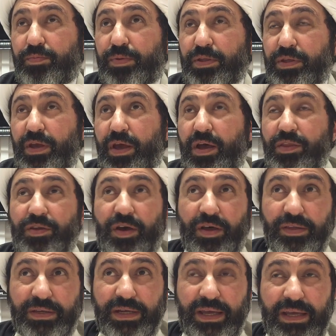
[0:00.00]
But on the
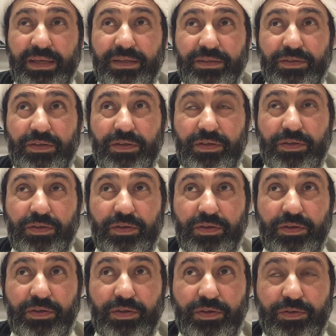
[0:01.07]
other hand,
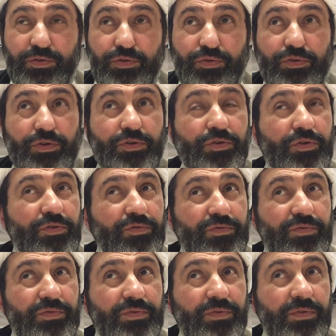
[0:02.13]
you don't
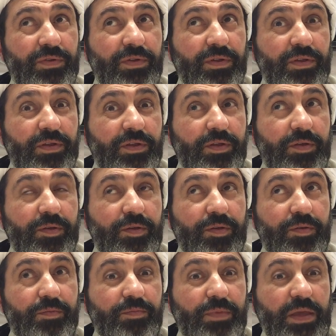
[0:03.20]
know.
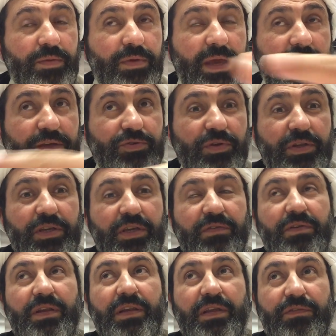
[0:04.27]
Maybe actually
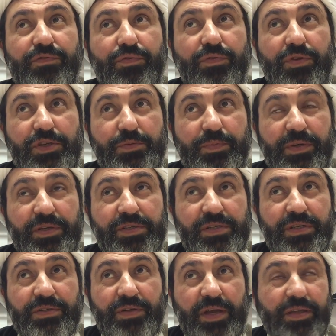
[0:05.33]
giving lift to this
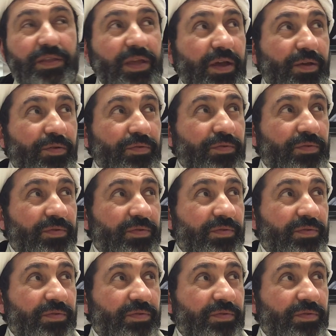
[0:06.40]
person right now